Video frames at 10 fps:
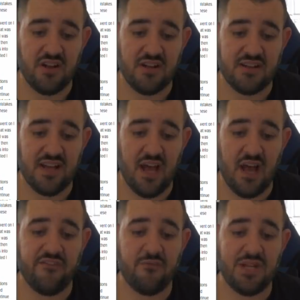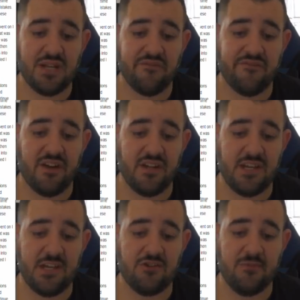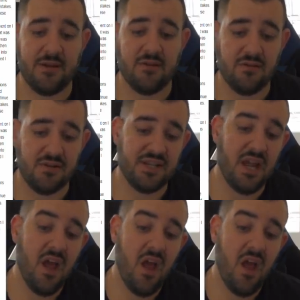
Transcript: and it is hard for me to confront the issue because